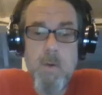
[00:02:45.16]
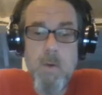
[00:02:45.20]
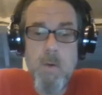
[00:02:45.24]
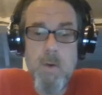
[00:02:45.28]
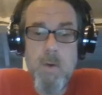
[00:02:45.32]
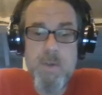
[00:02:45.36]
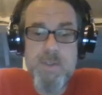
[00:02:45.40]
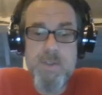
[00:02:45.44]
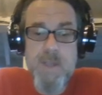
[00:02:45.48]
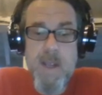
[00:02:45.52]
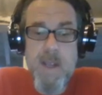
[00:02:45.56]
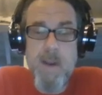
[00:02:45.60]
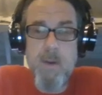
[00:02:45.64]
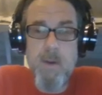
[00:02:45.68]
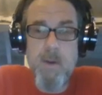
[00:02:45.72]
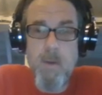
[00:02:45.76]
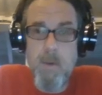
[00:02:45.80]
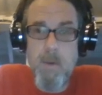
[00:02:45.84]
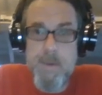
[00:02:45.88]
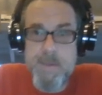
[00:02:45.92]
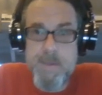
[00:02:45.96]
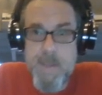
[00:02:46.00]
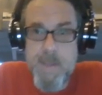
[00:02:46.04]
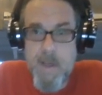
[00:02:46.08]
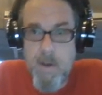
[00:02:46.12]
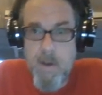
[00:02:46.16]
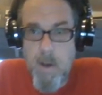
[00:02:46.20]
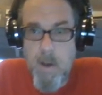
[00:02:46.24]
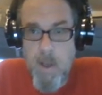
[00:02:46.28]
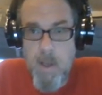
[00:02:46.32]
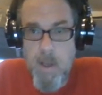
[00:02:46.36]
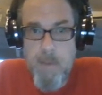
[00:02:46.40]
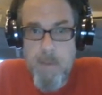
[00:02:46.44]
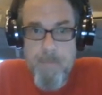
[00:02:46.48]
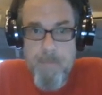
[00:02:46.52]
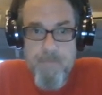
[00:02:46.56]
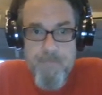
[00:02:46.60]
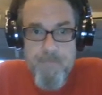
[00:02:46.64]
or J. Cole as they
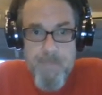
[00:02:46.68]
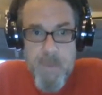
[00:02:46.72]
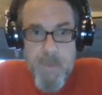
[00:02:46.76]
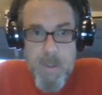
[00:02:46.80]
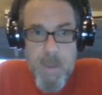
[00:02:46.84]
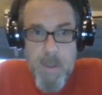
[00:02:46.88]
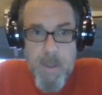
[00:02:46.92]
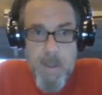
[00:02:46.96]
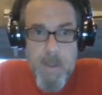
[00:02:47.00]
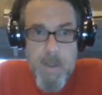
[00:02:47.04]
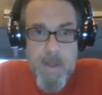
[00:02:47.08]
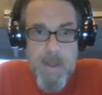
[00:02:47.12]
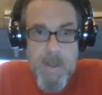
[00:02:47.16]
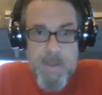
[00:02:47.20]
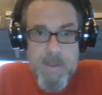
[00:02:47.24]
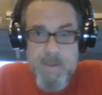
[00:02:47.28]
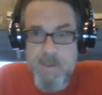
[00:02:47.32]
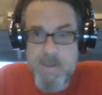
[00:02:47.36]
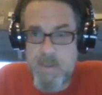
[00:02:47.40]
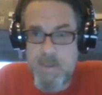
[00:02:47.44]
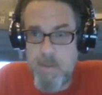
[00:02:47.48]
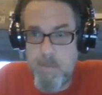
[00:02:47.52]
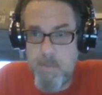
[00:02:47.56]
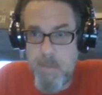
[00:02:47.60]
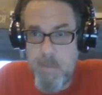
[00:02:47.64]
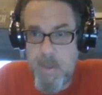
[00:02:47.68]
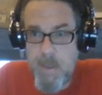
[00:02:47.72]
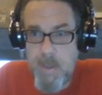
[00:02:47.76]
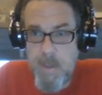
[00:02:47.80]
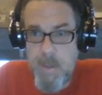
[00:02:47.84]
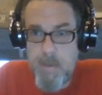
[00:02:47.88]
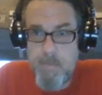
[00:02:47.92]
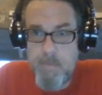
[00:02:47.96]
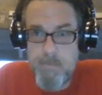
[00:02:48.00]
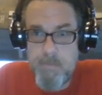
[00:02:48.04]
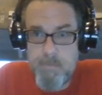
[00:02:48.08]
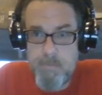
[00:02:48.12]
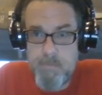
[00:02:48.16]
call him, hitting some
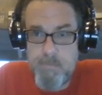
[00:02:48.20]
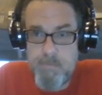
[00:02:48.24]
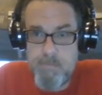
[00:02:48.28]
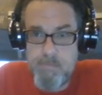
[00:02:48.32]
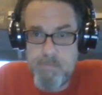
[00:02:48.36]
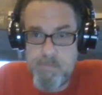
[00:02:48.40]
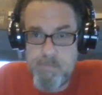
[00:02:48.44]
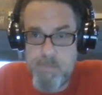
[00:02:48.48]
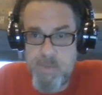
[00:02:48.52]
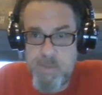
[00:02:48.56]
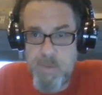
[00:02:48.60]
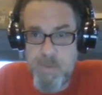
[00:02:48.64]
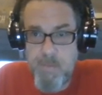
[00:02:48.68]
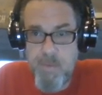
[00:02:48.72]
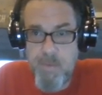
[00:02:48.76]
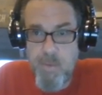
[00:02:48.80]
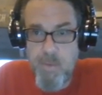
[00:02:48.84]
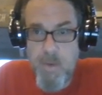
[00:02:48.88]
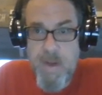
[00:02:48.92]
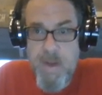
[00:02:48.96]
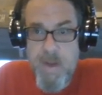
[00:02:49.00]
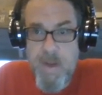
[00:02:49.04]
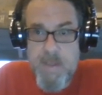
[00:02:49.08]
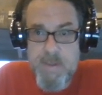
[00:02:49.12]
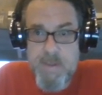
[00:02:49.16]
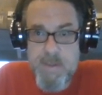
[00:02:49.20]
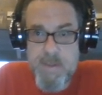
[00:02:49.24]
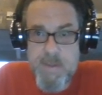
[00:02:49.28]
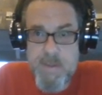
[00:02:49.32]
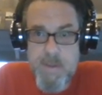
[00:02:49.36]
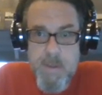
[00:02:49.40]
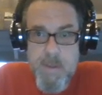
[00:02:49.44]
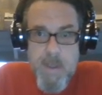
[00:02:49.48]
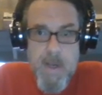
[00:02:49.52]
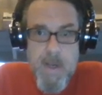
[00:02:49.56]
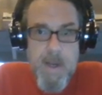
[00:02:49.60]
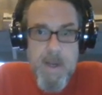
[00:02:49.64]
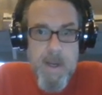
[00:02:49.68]
uh, some
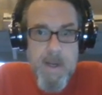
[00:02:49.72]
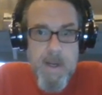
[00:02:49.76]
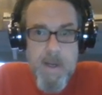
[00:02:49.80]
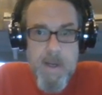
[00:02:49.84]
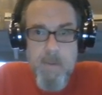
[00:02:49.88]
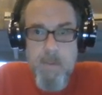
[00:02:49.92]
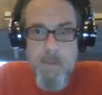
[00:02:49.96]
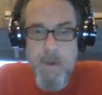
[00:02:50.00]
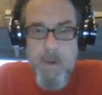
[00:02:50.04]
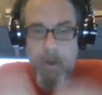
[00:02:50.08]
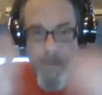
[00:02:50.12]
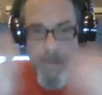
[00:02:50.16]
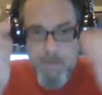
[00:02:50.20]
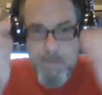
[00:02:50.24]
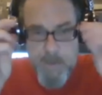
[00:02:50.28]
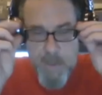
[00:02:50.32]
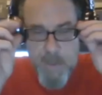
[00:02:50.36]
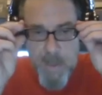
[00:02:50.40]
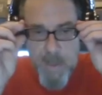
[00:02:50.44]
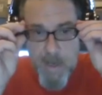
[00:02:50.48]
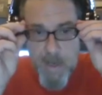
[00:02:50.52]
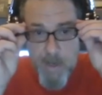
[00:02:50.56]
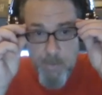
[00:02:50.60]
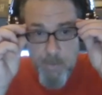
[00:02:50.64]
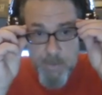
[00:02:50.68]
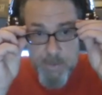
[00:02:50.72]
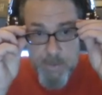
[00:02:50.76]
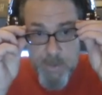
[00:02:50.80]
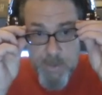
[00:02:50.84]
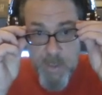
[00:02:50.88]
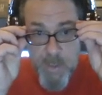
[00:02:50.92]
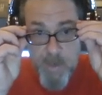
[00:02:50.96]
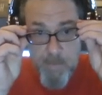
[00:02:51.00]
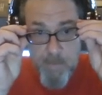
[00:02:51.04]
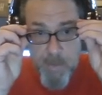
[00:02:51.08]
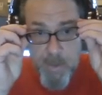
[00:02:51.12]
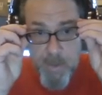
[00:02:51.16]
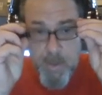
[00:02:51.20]
threes like he did when he was at Iowa
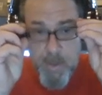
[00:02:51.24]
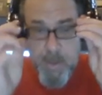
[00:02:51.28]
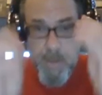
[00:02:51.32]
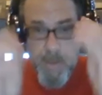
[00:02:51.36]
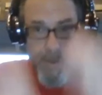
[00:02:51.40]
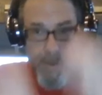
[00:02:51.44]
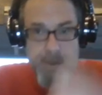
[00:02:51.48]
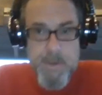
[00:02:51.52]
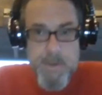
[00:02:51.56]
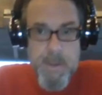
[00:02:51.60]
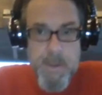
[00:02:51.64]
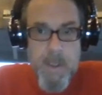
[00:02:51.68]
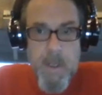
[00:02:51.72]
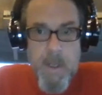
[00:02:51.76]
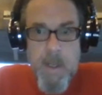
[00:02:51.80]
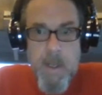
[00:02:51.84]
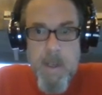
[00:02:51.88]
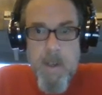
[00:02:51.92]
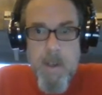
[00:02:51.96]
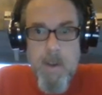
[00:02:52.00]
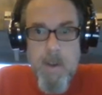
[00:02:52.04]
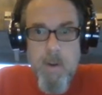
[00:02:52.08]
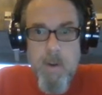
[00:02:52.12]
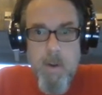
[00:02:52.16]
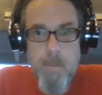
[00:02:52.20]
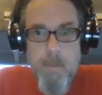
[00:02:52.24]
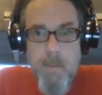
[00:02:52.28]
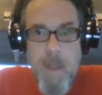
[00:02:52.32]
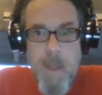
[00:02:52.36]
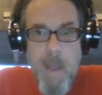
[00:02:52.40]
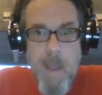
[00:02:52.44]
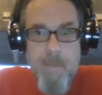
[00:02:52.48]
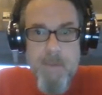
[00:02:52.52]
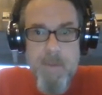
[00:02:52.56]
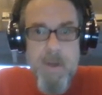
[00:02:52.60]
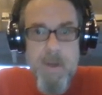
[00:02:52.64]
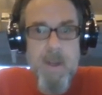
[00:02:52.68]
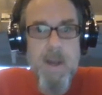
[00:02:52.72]
State because
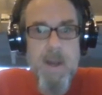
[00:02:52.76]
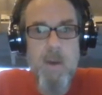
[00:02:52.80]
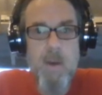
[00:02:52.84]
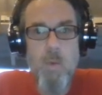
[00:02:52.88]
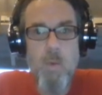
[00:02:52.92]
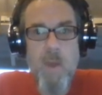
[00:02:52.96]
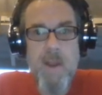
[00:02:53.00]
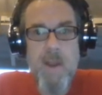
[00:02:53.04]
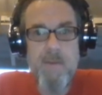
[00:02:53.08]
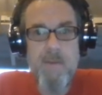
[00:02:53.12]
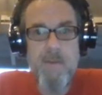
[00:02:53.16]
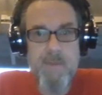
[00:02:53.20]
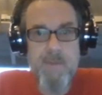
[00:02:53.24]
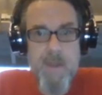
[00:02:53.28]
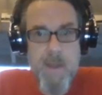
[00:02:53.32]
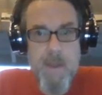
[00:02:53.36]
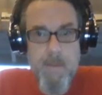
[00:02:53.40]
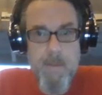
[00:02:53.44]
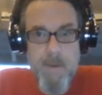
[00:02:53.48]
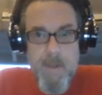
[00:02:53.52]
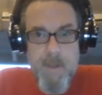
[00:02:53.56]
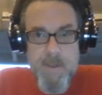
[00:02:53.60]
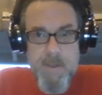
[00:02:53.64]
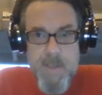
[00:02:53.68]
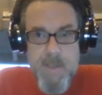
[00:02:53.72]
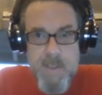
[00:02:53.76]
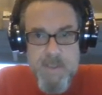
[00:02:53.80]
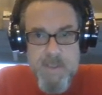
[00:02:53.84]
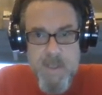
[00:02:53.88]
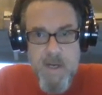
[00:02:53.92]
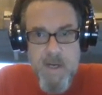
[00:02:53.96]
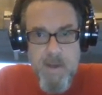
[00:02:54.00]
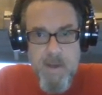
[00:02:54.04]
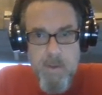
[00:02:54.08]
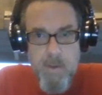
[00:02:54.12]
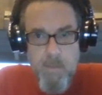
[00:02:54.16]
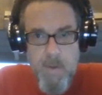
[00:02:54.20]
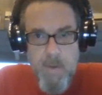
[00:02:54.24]
I've been kind of waiting for that because that's
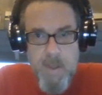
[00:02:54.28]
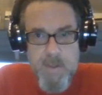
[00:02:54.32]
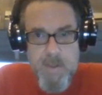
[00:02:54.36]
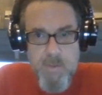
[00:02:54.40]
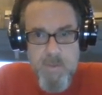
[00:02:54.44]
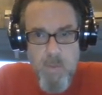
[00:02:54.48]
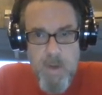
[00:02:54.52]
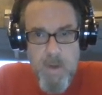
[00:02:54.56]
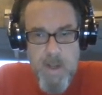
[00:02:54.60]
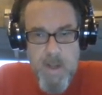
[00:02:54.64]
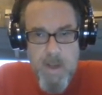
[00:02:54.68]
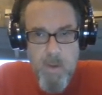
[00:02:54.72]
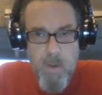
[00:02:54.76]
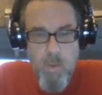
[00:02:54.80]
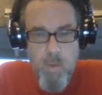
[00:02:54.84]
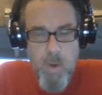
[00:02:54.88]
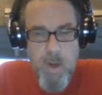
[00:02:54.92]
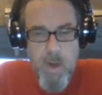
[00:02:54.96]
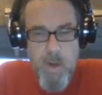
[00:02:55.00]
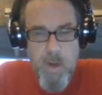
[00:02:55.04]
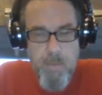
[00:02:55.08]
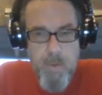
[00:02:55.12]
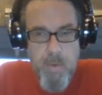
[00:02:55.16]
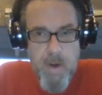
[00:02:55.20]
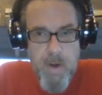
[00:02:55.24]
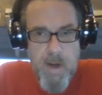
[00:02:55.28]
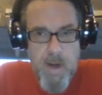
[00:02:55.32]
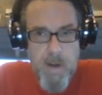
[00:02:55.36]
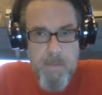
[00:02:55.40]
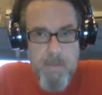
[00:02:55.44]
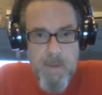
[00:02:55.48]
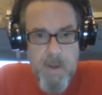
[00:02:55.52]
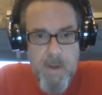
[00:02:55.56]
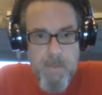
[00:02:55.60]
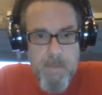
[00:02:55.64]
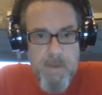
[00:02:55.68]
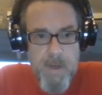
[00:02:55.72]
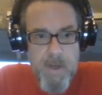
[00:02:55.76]
kind of the reason why you wanted to bring
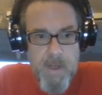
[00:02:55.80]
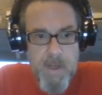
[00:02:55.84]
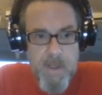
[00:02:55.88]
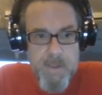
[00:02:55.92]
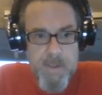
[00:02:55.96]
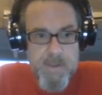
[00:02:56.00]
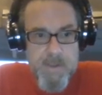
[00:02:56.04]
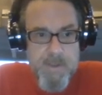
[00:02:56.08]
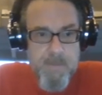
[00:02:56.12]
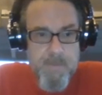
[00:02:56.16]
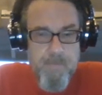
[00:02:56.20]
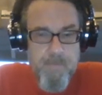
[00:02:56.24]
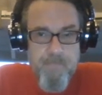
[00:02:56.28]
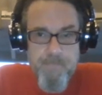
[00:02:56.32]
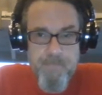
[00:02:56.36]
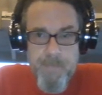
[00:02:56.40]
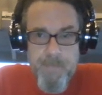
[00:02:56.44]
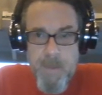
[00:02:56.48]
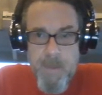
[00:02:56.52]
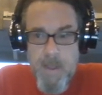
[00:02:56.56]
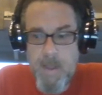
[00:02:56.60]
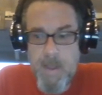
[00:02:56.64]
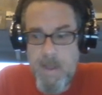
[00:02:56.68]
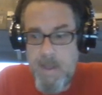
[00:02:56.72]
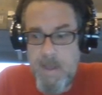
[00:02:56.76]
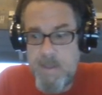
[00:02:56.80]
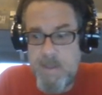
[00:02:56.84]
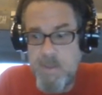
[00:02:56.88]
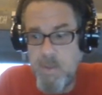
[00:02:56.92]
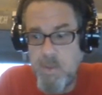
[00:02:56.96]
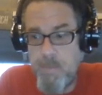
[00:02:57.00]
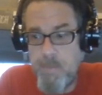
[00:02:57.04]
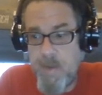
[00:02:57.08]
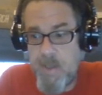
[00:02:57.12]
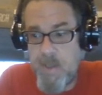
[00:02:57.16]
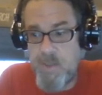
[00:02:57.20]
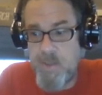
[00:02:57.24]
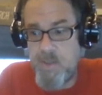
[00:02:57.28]
him in because
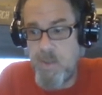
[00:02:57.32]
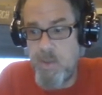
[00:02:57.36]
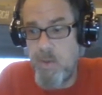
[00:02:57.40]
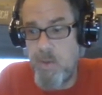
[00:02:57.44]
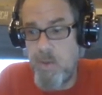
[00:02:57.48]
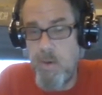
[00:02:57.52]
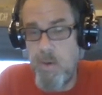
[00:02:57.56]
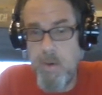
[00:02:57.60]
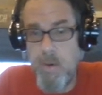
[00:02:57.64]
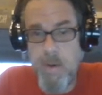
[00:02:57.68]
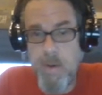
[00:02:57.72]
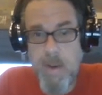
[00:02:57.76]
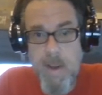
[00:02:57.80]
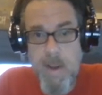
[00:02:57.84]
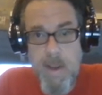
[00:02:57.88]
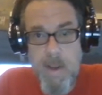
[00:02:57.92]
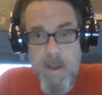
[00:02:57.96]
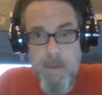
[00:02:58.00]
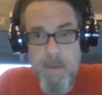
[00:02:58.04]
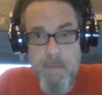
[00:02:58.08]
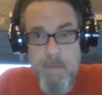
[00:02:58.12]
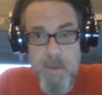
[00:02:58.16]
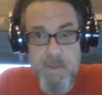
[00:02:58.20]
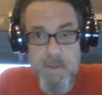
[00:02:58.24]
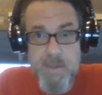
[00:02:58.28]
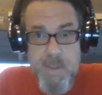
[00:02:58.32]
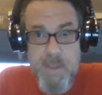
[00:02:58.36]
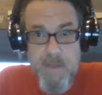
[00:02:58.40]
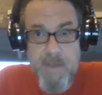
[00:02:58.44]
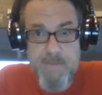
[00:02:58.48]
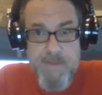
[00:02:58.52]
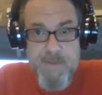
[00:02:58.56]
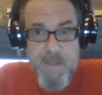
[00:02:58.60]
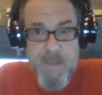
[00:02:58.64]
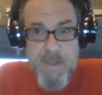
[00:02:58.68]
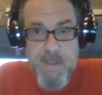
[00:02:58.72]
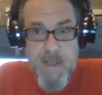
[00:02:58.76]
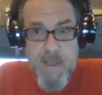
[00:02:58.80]
he's their best shooter, and Bill
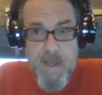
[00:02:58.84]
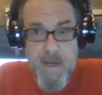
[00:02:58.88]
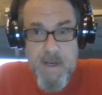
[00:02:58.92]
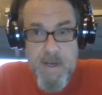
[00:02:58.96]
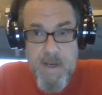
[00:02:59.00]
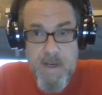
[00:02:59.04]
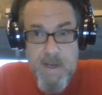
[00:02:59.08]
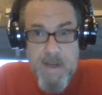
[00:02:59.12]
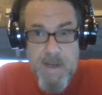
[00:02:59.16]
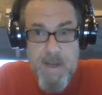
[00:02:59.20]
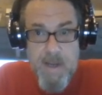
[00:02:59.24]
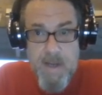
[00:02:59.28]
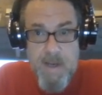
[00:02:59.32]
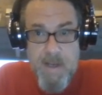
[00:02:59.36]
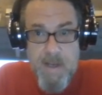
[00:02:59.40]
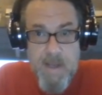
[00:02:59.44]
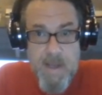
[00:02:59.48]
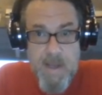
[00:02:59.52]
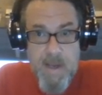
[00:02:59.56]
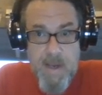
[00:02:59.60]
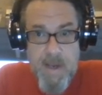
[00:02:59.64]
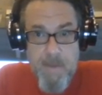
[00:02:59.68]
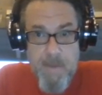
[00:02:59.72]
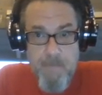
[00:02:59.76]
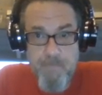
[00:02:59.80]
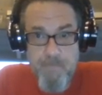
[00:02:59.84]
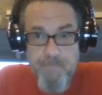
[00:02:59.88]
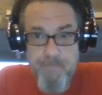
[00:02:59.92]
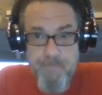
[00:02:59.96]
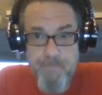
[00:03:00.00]
Self said that in the